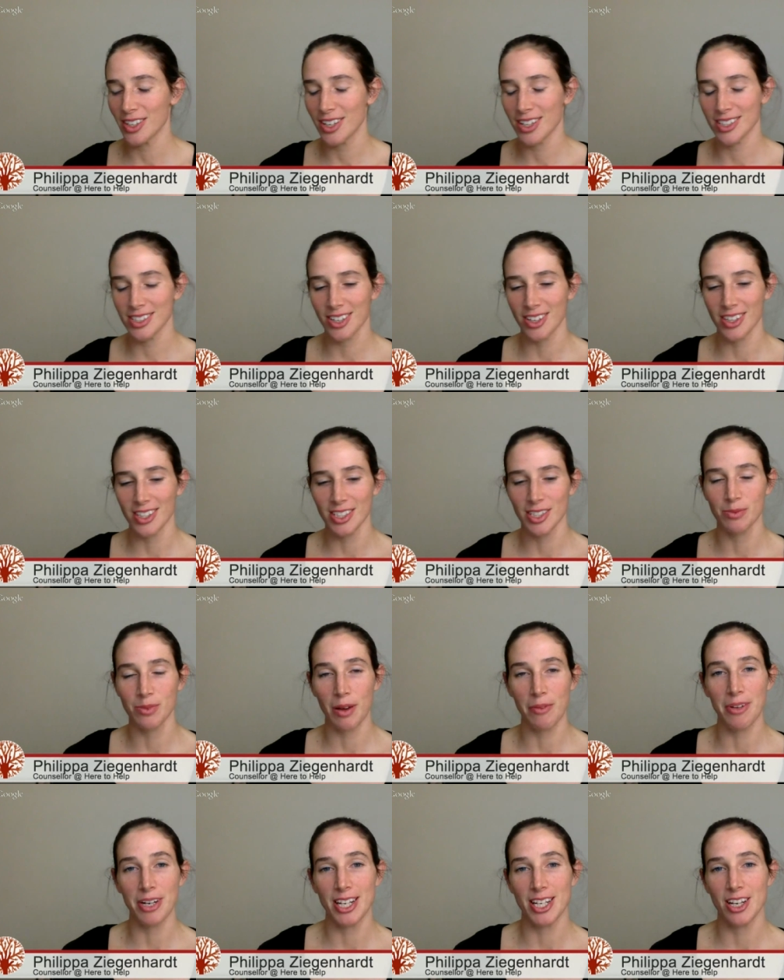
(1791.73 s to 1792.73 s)
So this is
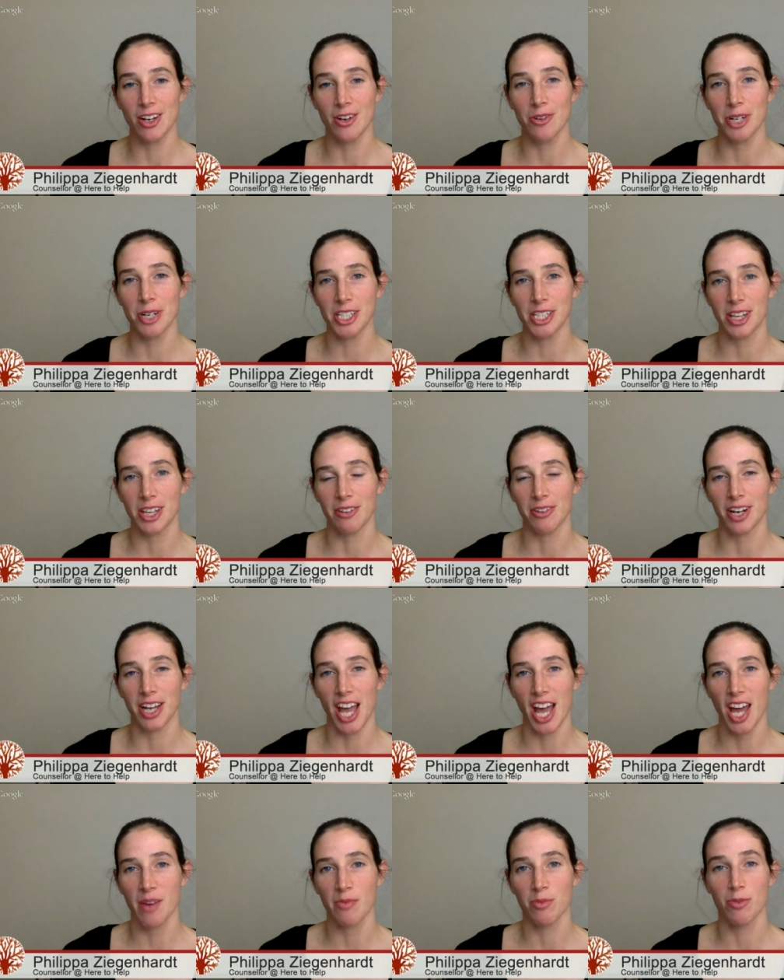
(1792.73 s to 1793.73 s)
where we need to hold each other
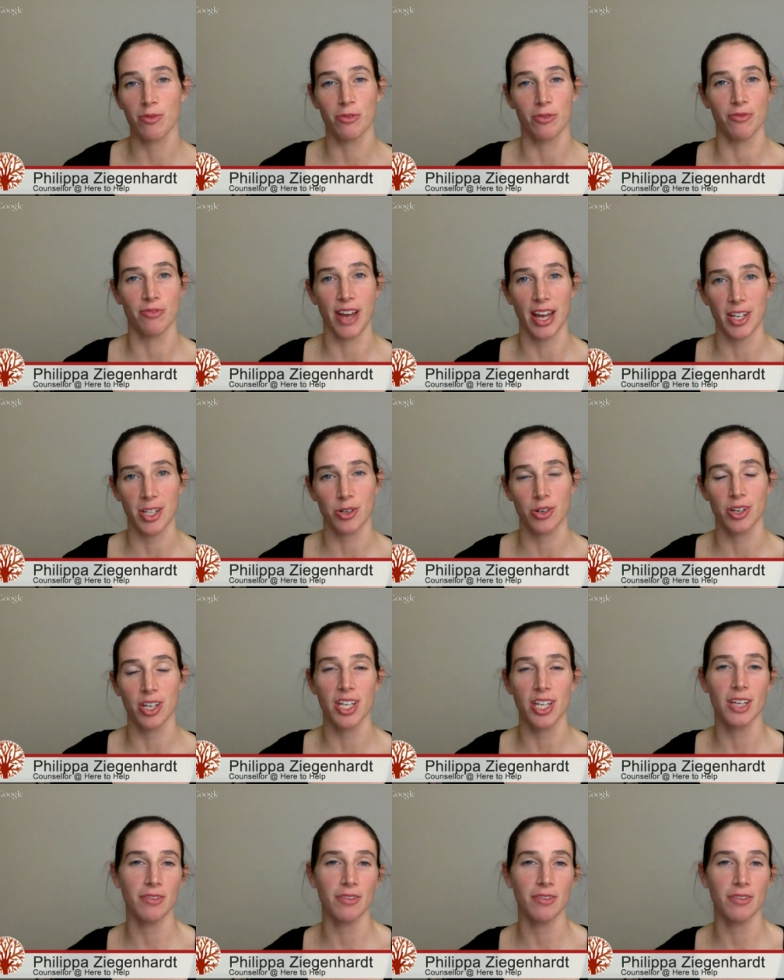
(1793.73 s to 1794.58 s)
accountable for fat talking.